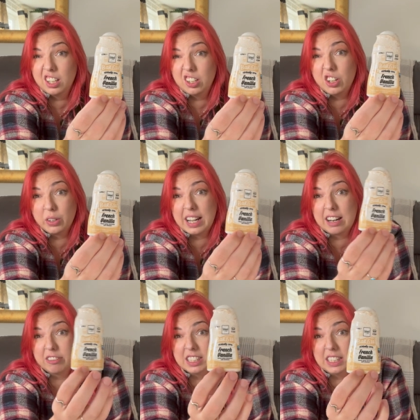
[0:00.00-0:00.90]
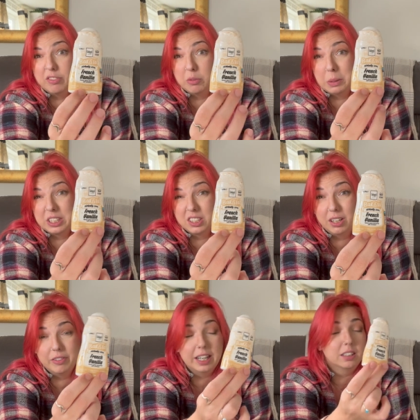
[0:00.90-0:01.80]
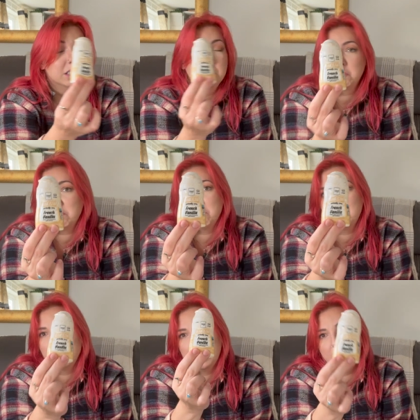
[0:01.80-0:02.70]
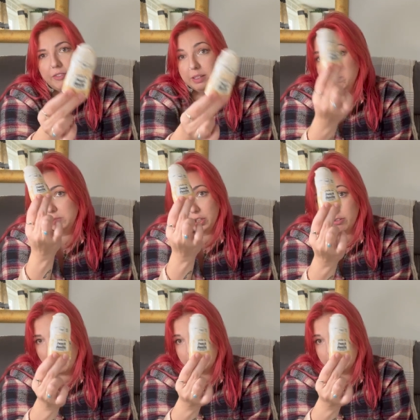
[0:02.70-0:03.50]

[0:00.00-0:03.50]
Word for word: no calories either per serving. Love it. So I grabbed a